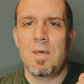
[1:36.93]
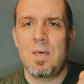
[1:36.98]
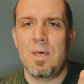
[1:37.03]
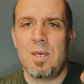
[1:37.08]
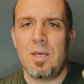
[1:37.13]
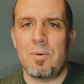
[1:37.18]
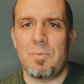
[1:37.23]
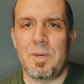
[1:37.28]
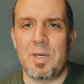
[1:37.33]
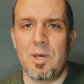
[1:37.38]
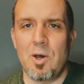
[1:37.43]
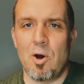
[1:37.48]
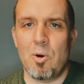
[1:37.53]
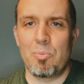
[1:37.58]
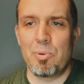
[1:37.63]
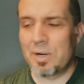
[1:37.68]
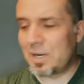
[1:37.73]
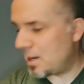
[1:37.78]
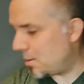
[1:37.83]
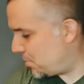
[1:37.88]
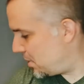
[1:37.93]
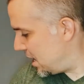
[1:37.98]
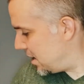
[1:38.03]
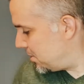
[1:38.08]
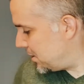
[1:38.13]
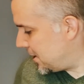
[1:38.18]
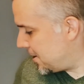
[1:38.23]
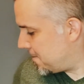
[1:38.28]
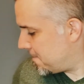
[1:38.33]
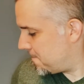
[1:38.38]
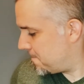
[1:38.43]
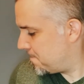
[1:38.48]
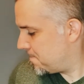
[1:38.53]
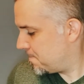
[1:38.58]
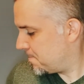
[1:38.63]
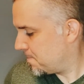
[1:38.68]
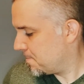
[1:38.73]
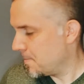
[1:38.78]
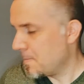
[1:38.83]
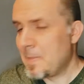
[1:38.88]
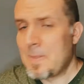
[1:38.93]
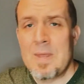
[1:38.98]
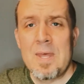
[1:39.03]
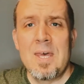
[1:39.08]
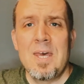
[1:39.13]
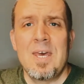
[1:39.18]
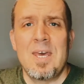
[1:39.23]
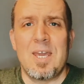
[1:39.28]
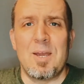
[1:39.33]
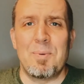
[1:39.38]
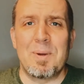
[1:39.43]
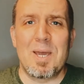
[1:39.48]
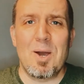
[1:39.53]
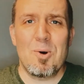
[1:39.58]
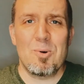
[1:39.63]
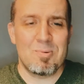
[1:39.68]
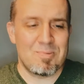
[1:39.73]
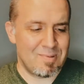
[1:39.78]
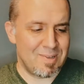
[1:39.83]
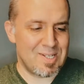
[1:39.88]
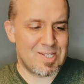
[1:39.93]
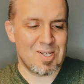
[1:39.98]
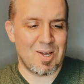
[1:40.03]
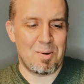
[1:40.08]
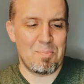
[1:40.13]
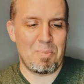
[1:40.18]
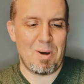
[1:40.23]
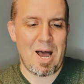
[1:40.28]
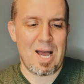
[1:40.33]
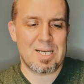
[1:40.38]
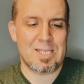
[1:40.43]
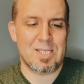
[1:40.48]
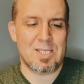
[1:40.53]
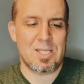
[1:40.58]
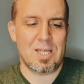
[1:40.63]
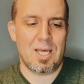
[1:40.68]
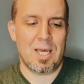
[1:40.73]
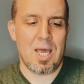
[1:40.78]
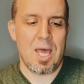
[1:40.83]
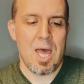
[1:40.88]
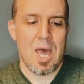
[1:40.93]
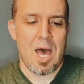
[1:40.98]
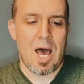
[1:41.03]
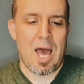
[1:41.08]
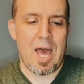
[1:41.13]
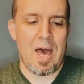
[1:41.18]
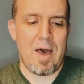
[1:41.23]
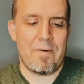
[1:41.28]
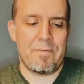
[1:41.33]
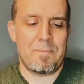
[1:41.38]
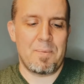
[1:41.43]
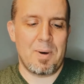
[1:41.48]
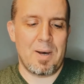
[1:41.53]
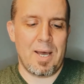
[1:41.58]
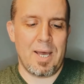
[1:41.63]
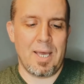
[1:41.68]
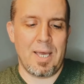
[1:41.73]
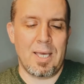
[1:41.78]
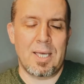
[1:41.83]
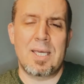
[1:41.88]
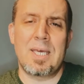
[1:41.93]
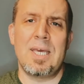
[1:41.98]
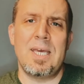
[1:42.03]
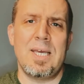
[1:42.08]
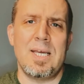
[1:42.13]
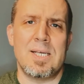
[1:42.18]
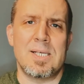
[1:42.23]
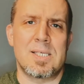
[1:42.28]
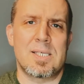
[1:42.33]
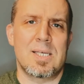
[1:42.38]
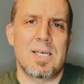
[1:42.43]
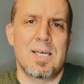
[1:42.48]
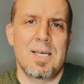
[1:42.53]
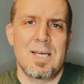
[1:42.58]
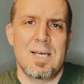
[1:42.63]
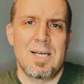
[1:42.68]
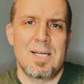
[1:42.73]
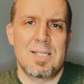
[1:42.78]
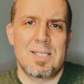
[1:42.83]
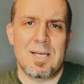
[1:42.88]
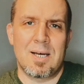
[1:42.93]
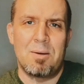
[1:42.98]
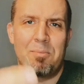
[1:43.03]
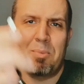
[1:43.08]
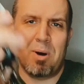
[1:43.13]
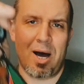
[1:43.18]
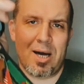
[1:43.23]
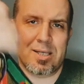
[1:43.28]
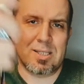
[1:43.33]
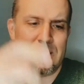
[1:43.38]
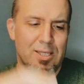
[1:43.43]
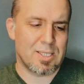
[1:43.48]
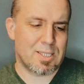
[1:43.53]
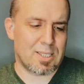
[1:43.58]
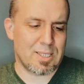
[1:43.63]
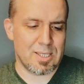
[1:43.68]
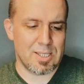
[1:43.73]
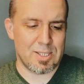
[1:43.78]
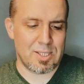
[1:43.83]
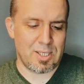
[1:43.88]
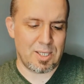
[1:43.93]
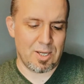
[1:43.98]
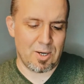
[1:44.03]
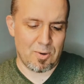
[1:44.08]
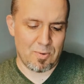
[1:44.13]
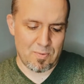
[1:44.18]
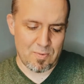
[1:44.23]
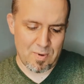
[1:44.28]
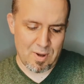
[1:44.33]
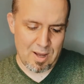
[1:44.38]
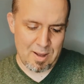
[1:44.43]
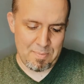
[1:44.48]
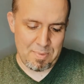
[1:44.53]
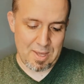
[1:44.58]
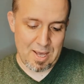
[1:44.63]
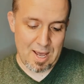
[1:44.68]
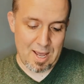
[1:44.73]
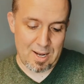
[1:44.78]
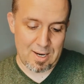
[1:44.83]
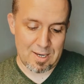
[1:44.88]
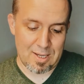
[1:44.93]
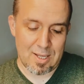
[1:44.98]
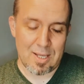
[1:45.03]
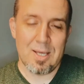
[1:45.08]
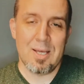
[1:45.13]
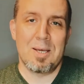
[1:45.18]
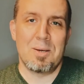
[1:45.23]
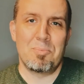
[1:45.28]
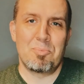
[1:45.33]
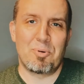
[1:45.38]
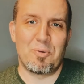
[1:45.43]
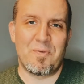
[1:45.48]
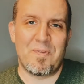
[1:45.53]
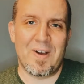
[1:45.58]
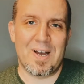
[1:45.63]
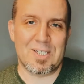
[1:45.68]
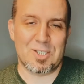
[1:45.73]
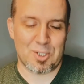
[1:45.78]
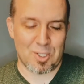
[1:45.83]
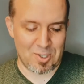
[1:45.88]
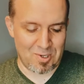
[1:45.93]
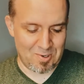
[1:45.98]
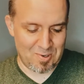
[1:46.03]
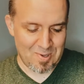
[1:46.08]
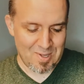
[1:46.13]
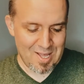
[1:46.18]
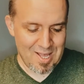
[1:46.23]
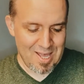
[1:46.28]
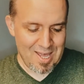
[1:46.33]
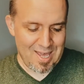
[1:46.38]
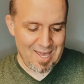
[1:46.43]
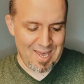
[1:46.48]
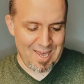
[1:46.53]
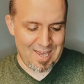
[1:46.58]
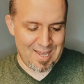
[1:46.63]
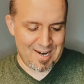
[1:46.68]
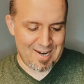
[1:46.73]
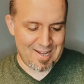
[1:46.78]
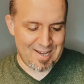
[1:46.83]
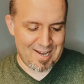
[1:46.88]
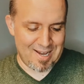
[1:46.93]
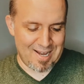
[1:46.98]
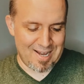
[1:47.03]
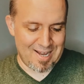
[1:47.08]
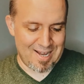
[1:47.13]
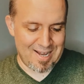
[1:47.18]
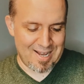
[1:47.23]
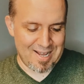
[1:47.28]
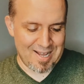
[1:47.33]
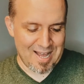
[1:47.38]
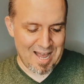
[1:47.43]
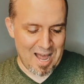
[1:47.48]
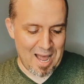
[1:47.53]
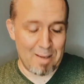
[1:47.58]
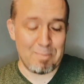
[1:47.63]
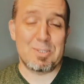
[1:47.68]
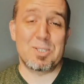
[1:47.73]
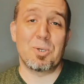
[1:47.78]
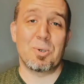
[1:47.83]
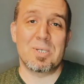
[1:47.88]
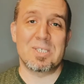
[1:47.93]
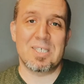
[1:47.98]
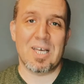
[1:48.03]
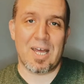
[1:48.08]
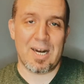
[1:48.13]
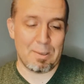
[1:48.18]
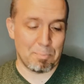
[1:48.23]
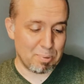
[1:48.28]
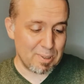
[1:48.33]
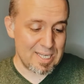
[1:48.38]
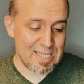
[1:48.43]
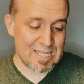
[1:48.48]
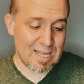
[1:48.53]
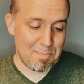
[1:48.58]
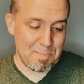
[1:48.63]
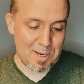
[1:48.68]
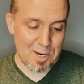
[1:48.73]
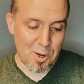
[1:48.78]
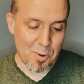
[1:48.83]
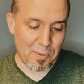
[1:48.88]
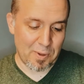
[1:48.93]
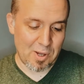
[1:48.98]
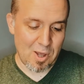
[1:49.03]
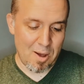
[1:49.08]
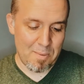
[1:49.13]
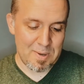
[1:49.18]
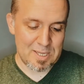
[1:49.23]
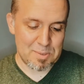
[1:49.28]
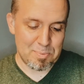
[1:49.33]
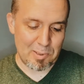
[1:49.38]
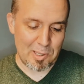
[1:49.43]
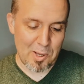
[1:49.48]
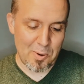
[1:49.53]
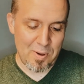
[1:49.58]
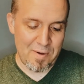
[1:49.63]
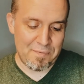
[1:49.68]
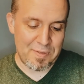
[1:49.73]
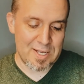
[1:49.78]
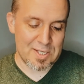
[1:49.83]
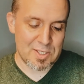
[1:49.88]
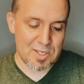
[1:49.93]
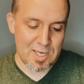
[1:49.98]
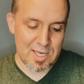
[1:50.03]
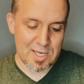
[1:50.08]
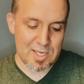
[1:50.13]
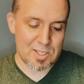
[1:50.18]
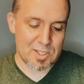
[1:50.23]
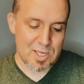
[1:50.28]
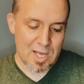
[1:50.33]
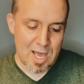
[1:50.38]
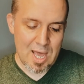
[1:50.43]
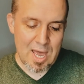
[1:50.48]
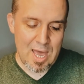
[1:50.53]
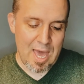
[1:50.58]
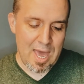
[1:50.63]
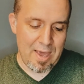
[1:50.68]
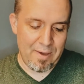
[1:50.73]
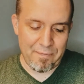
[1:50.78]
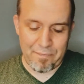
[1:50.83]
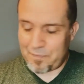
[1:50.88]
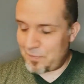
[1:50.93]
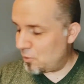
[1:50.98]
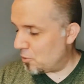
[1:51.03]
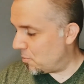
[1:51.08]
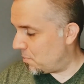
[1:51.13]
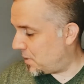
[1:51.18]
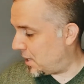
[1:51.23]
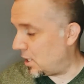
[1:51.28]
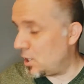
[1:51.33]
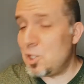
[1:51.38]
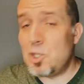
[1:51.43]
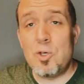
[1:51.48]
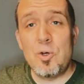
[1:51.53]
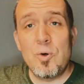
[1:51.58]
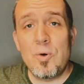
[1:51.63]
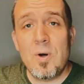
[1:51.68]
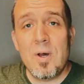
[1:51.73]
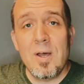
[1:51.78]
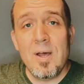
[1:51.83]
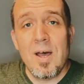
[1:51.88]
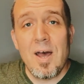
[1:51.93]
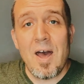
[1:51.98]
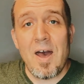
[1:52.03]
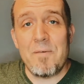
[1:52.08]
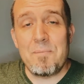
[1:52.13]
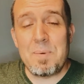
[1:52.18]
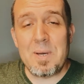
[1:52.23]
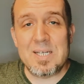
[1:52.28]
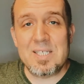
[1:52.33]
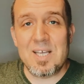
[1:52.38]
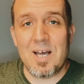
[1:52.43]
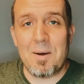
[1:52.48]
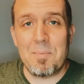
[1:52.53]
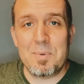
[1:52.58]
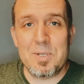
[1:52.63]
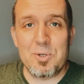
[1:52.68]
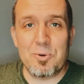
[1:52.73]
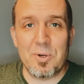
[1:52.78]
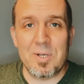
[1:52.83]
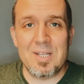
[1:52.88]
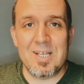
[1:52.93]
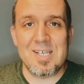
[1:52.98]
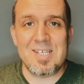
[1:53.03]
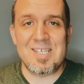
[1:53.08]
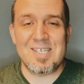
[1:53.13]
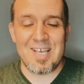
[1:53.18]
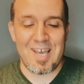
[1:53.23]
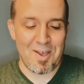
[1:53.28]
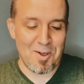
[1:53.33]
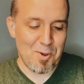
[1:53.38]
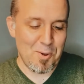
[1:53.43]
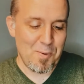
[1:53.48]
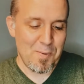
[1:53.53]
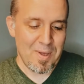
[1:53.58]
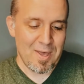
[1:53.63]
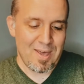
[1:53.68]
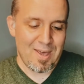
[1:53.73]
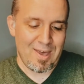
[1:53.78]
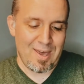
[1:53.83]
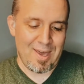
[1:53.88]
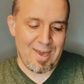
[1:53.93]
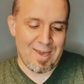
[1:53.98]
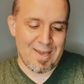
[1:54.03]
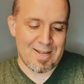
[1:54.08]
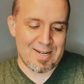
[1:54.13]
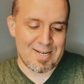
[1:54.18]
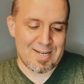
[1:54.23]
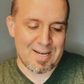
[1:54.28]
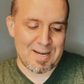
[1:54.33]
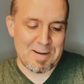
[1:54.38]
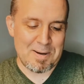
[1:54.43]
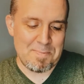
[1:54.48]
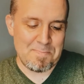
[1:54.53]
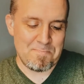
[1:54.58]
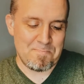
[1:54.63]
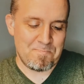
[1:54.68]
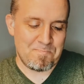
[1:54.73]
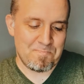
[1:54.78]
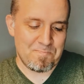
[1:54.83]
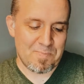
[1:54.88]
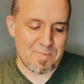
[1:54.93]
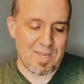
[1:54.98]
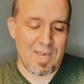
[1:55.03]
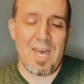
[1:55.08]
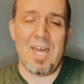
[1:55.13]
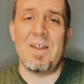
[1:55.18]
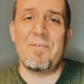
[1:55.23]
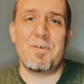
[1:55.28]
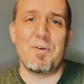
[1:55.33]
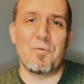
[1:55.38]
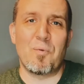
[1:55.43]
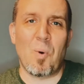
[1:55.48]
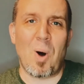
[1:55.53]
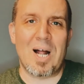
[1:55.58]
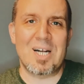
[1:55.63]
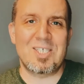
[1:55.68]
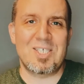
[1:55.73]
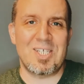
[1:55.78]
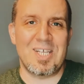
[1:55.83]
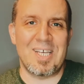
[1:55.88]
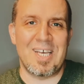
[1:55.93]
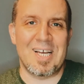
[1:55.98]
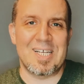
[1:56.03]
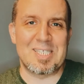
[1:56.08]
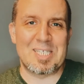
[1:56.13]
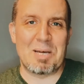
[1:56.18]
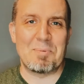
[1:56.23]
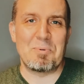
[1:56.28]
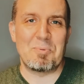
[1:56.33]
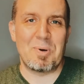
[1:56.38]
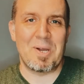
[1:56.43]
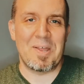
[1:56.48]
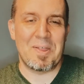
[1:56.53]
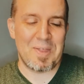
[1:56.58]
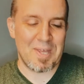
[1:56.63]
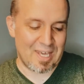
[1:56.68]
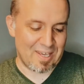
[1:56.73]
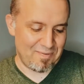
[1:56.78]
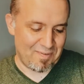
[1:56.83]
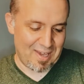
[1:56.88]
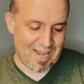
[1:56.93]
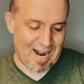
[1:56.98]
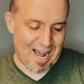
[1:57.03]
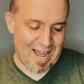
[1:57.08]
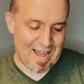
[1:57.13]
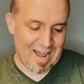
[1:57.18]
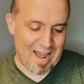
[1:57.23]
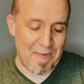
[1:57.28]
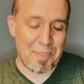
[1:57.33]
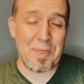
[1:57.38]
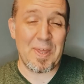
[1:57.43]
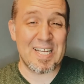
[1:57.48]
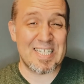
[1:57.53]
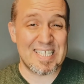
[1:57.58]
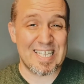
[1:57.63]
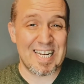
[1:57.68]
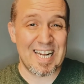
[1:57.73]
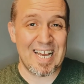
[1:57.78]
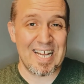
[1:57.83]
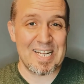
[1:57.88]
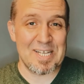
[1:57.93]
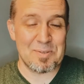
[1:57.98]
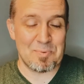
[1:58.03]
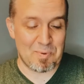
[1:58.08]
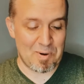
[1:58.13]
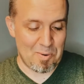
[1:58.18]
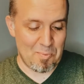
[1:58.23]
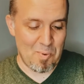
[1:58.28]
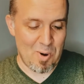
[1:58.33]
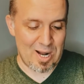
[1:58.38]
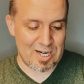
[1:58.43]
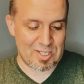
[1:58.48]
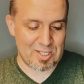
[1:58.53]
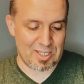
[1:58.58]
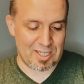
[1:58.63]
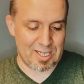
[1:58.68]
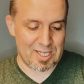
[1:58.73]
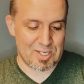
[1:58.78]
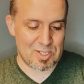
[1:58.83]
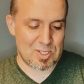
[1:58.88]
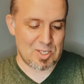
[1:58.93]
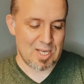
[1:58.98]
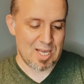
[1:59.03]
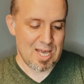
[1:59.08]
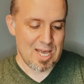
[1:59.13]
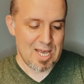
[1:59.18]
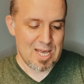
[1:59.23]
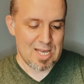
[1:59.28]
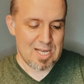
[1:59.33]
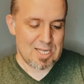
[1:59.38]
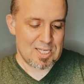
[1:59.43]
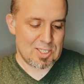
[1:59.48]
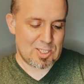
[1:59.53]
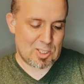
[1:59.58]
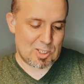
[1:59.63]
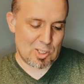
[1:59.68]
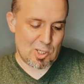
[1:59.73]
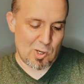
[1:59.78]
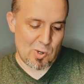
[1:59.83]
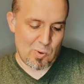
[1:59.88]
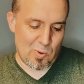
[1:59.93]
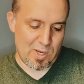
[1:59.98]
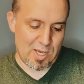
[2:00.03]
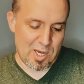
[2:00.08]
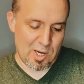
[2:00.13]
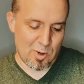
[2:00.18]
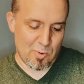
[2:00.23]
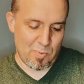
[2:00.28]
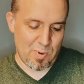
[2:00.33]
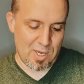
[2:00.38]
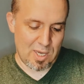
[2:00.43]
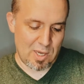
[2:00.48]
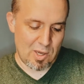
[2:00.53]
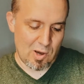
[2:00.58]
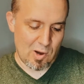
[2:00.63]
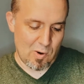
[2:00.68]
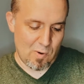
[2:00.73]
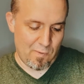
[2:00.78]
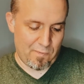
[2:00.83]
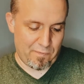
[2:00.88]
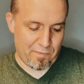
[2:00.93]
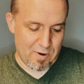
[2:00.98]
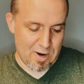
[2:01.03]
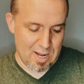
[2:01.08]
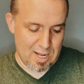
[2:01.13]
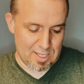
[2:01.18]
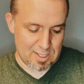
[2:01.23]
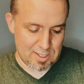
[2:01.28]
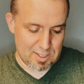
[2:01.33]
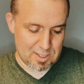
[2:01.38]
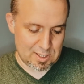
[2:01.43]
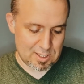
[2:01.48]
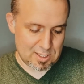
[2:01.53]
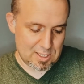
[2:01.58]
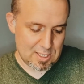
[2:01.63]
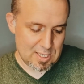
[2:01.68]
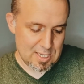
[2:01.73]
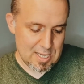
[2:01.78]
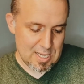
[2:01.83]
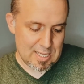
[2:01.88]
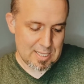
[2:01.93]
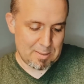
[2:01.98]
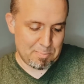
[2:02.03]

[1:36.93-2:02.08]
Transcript: Here we go, bring it up, baby. Here we go. Let's unbox this thing. I have my keys to unbox this because, you know, I'm that professional. And uh, I'm so excited. Please let me know in the comments below if this is a film that you have picked up during this sale. And um, and if you've watched it yet, tell me what you think of it. I, I think tonight is when I'm watching this. So here we go, friends. The